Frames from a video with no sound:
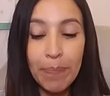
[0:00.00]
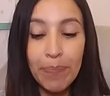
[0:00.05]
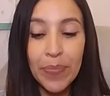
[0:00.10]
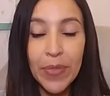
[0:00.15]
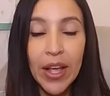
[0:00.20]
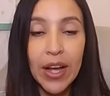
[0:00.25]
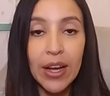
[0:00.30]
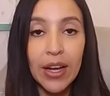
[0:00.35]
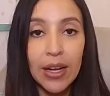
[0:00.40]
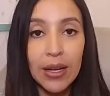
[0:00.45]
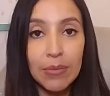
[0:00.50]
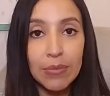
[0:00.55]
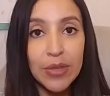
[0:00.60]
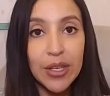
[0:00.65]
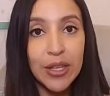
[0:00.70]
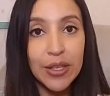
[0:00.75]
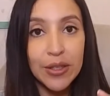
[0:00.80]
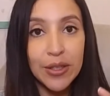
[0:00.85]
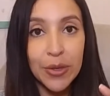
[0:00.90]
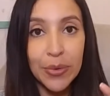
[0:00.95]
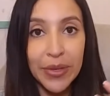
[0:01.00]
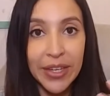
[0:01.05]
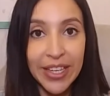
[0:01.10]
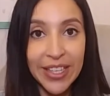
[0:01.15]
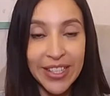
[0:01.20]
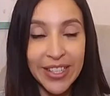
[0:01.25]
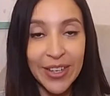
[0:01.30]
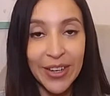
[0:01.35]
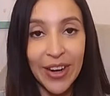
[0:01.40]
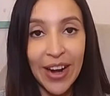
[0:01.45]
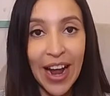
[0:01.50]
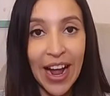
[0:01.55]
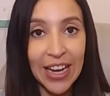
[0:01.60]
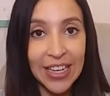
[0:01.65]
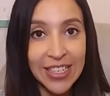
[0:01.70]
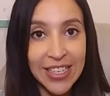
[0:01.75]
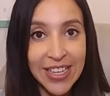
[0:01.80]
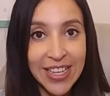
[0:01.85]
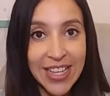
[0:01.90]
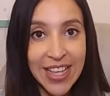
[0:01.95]
And so when I see her
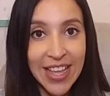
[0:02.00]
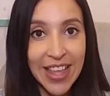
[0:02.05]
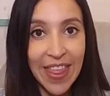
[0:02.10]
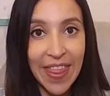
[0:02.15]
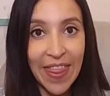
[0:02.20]
acting in